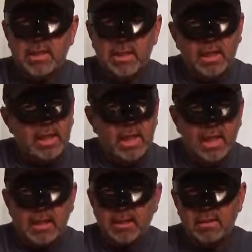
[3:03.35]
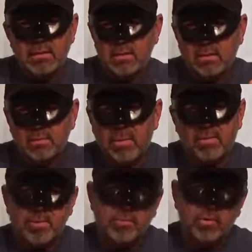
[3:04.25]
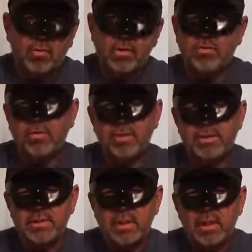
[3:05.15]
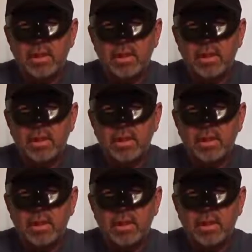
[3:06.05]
Young guy, is probably early 30s.